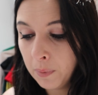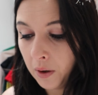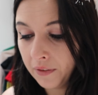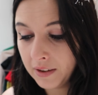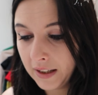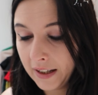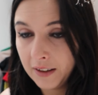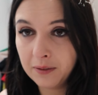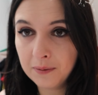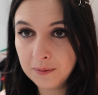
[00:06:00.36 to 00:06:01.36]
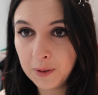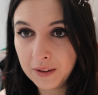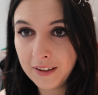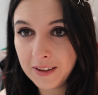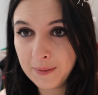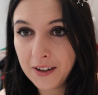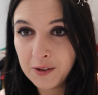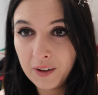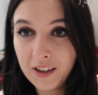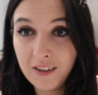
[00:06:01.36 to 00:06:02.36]
but obviously wanted to make
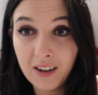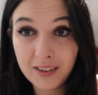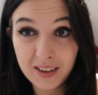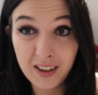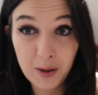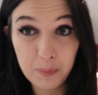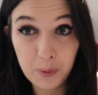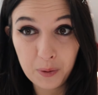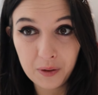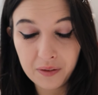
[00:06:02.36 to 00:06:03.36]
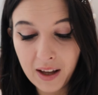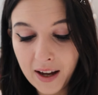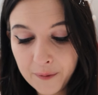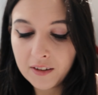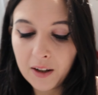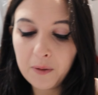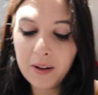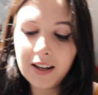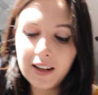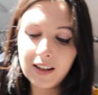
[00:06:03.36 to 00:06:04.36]
sure that you guys didn't get bored of that. So
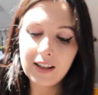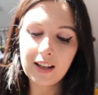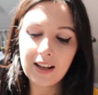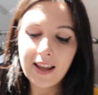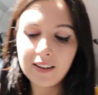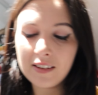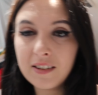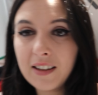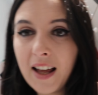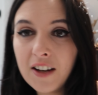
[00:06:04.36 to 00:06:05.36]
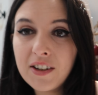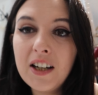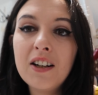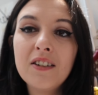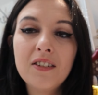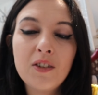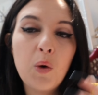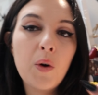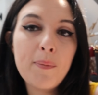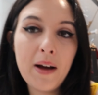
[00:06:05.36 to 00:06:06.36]
let's actually
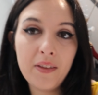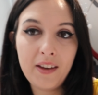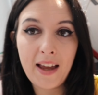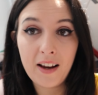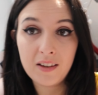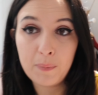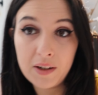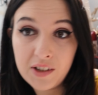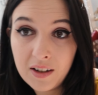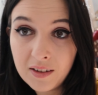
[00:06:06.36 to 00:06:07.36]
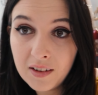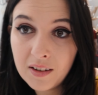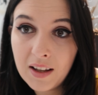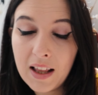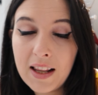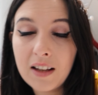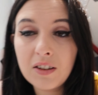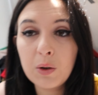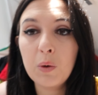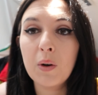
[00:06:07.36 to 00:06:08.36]
talk about the exhibition.
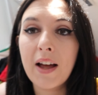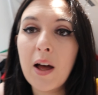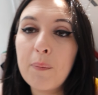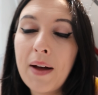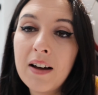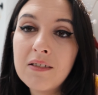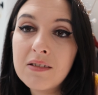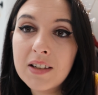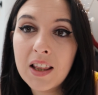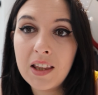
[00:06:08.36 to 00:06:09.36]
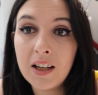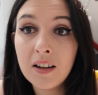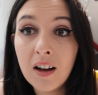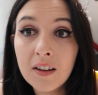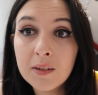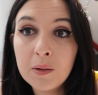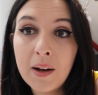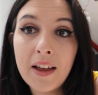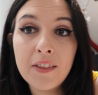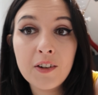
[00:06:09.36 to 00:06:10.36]
Let's talk about the
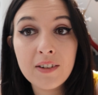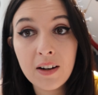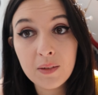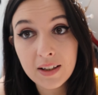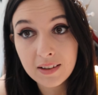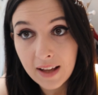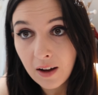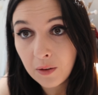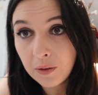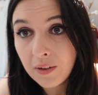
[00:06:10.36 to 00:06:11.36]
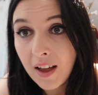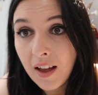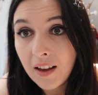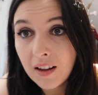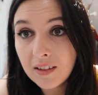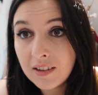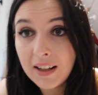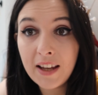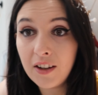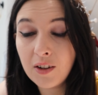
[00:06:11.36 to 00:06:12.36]
castle and the grounds itself
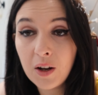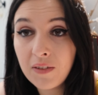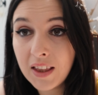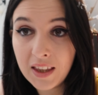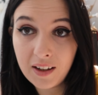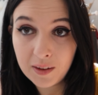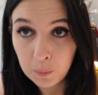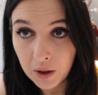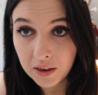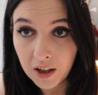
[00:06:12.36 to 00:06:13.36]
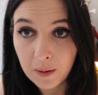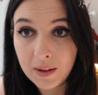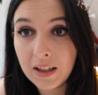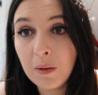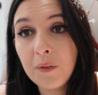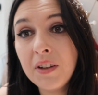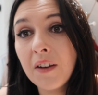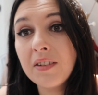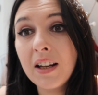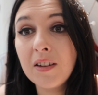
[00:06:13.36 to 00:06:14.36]
to let you know if I think it's worth going. Now, obviously
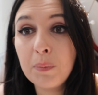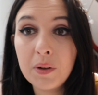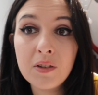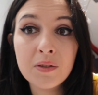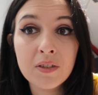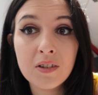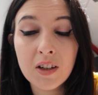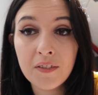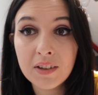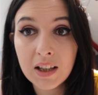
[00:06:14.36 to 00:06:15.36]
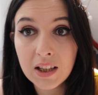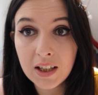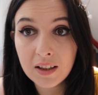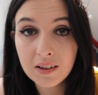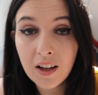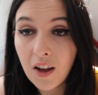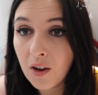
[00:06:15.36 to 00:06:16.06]
I've said it's beautiful and I've said that it's,